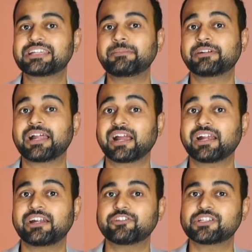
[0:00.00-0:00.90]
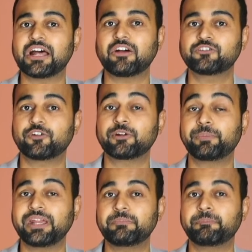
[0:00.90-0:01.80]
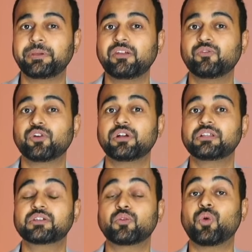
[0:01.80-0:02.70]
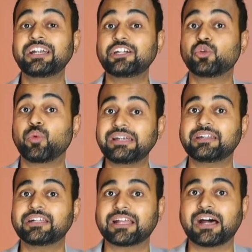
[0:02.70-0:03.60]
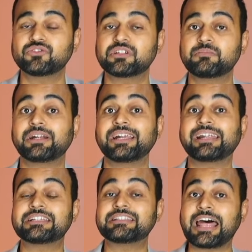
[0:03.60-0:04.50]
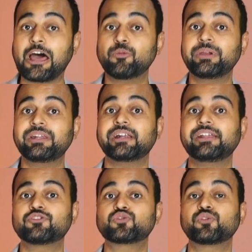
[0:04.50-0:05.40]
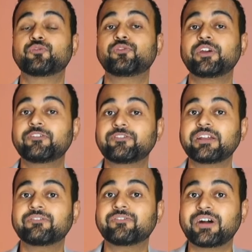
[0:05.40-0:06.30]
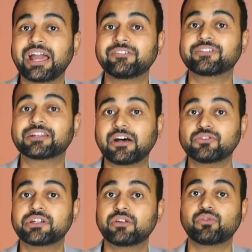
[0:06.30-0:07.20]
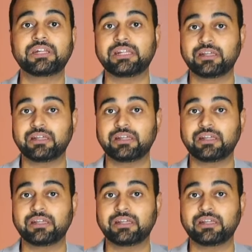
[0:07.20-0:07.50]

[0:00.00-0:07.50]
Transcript: time the target that was announced for PNP was 120,000, but it has now been reduced to 55,000 only.